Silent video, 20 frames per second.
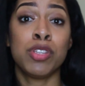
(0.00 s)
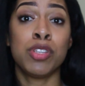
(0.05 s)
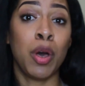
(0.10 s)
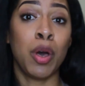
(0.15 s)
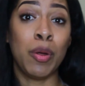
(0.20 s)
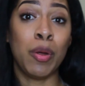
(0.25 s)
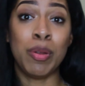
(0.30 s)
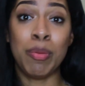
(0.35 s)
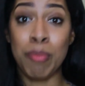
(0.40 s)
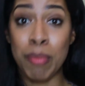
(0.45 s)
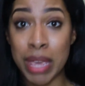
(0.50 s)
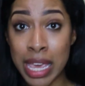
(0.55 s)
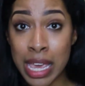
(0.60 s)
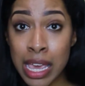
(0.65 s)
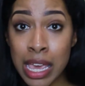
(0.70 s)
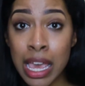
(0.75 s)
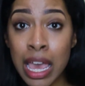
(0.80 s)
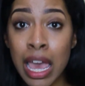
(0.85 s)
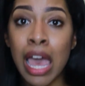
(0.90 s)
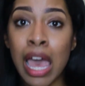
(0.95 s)
told
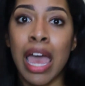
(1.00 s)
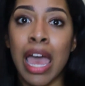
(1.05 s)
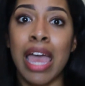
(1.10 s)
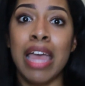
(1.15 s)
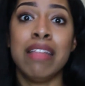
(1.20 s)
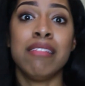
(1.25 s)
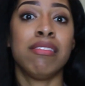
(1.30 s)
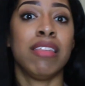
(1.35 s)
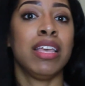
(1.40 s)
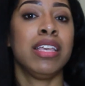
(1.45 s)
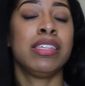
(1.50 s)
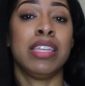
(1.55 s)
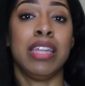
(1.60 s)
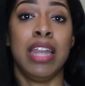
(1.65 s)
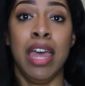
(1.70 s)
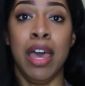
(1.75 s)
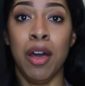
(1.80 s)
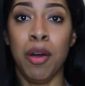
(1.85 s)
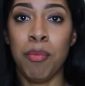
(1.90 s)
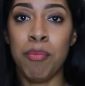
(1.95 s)
me and things that
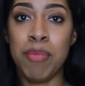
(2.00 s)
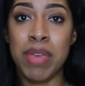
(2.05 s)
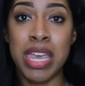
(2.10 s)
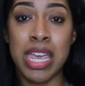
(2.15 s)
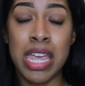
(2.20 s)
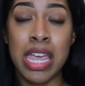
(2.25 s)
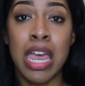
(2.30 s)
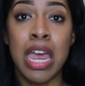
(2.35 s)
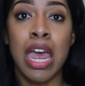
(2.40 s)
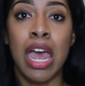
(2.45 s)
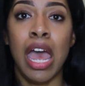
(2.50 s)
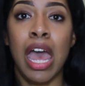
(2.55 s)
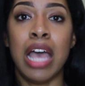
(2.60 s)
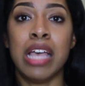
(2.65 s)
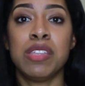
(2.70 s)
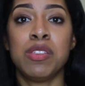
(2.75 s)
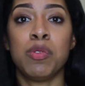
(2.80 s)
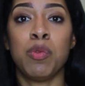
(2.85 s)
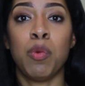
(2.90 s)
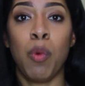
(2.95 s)
helped me
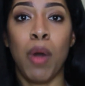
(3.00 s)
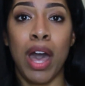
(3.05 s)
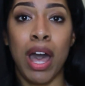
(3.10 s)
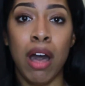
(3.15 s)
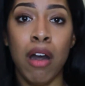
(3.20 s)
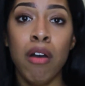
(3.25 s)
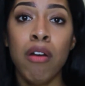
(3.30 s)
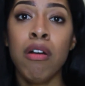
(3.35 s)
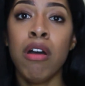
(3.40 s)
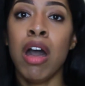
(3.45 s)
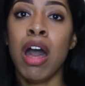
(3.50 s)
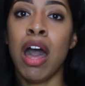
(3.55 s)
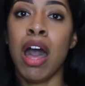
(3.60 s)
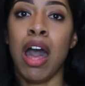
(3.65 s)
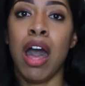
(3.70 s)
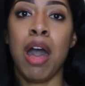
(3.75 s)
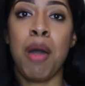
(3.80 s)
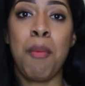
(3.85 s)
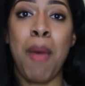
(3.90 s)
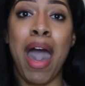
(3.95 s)
as well.
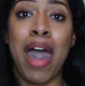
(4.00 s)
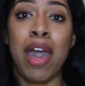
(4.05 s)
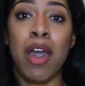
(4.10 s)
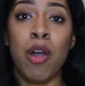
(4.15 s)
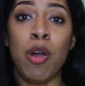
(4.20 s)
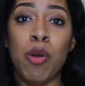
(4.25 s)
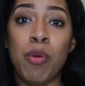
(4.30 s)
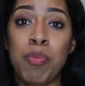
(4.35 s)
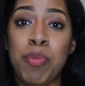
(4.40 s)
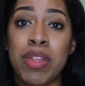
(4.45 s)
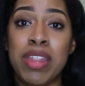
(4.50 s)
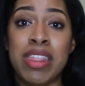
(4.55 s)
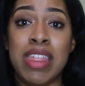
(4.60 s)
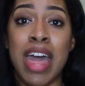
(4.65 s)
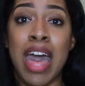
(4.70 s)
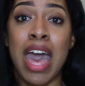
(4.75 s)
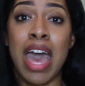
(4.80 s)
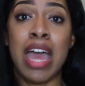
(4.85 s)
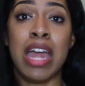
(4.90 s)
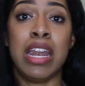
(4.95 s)
Um, I hope
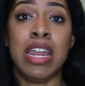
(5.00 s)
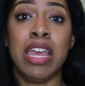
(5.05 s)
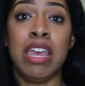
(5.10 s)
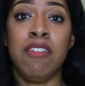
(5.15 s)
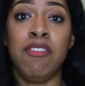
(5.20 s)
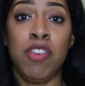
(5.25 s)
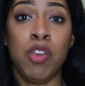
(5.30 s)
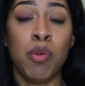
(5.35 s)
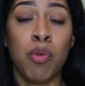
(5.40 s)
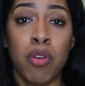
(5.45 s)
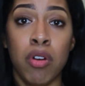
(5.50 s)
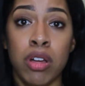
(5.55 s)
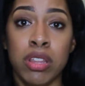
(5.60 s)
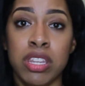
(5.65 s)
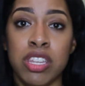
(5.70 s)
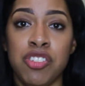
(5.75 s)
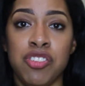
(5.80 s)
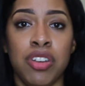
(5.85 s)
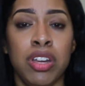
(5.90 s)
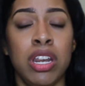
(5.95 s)
that if you were on
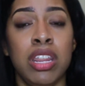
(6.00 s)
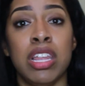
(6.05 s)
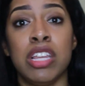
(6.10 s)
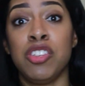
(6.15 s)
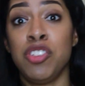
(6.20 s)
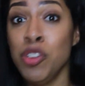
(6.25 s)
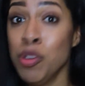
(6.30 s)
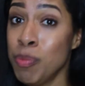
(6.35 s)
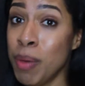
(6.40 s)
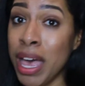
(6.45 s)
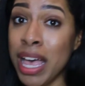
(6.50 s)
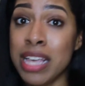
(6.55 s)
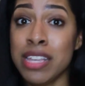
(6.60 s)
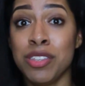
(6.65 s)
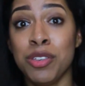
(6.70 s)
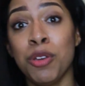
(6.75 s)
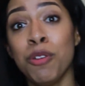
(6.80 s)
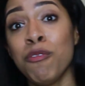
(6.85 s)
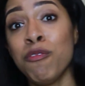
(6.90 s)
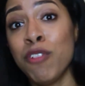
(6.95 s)
this journey that you
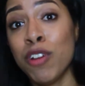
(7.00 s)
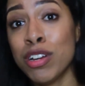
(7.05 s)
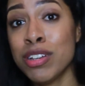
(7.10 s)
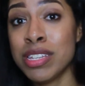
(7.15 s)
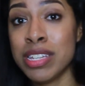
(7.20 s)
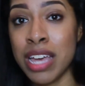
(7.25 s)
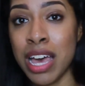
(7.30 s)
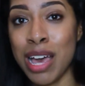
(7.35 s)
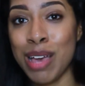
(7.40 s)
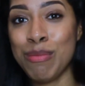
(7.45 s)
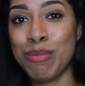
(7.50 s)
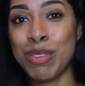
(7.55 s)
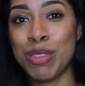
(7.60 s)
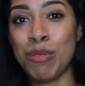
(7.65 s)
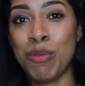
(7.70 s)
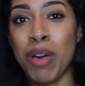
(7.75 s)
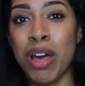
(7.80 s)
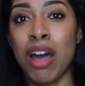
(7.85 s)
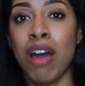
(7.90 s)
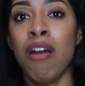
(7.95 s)
passed your first time as
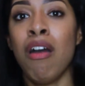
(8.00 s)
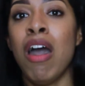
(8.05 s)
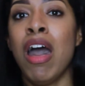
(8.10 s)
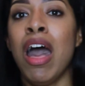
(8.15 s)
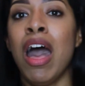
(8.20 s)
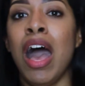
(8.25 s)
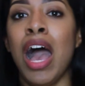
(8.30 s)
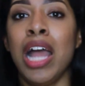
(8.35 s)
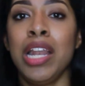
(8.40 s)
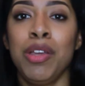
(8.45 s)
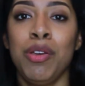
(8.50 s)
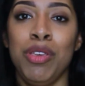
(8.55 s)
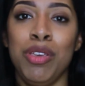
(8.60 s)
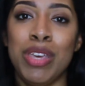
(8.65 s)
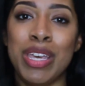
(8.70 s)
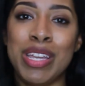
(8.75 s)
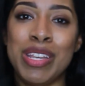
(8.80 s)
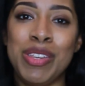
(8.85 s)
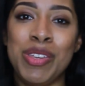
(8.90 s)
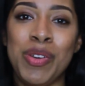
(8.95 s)
well, I know you
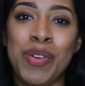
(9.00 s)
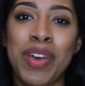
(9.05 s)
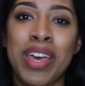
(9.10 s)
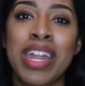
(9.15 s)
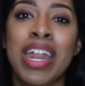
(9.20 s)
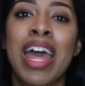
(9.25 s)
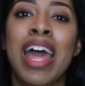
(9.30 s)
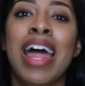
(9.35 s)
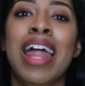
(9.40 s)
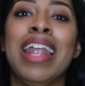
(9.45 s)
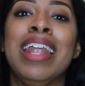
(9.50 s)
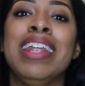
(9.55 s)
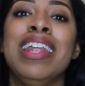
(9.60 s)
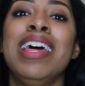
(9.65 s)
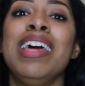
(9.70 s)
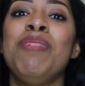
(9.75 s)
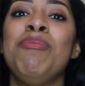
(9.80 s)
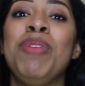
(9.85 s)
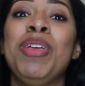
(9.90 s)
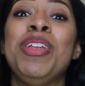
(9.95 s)
can do it.
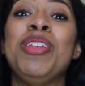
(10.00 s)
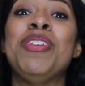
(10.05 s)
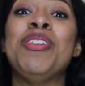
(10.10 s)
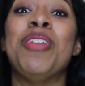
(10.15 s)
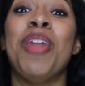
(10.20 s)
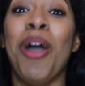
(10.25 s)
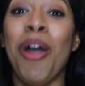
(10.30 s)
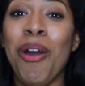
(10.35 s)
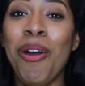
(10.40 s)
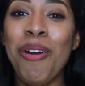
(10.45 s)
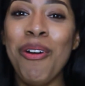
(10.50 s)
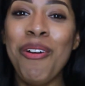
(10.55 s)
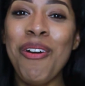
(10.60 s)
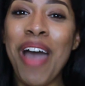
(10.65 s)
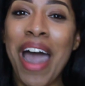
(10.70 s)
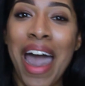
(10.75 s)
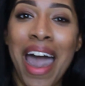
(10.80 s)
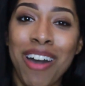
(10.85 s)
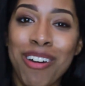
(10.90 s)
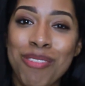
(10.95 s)
Let me
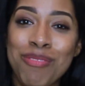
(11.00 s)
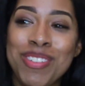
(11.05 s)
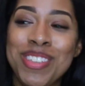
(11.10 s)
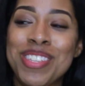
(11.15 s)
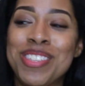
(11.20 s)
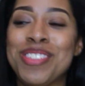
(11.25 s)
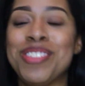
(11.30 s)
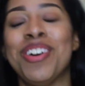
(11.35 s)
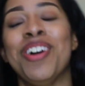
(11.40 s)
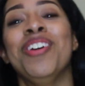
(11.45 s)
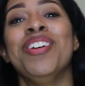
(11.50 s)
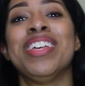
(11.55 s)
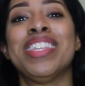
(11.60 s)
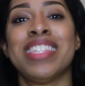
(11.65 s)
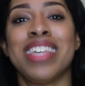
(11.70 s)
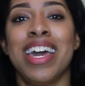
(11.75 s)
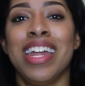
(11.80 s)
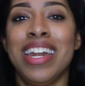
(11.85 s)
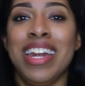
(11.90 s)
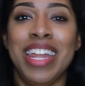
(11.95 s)
know. I would be so
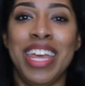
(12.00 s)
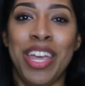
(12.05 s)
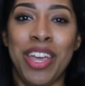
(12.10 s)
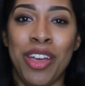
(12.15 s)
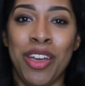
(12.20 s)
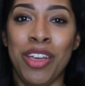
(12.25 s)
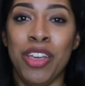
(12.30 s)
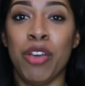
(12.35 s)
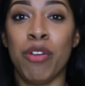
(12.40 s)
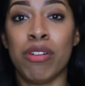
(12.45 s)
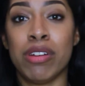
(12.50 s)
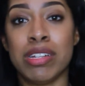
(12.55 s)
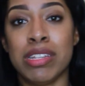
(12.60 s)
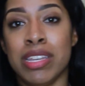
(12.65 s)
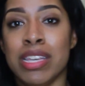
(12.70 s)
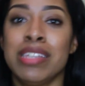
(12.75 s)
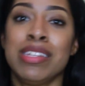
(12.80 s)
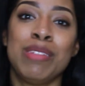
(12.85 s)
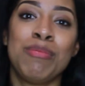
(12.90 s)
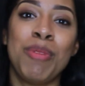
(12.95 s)
excited to hear your
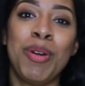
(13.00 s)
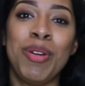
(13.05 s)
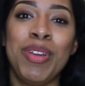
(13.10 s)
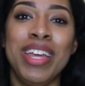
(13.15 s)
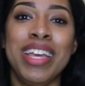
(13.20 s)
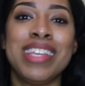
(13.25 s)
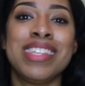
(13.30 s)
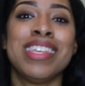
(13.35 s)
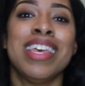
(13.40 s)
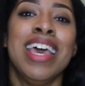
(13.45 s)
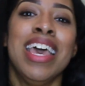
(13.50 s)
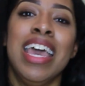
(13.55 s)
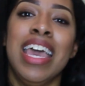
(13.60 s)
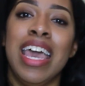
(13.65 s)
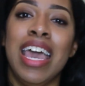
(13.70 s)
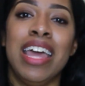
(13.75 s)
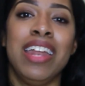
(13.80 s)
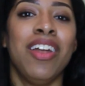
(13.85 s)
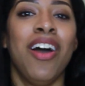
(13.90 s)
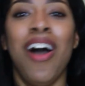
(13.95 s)
testimonies
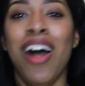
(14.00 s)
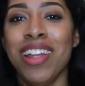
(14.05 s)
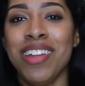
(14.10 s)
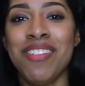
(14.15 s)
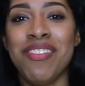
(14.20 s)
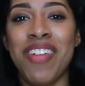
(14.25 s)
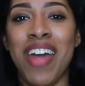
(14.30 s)
and all of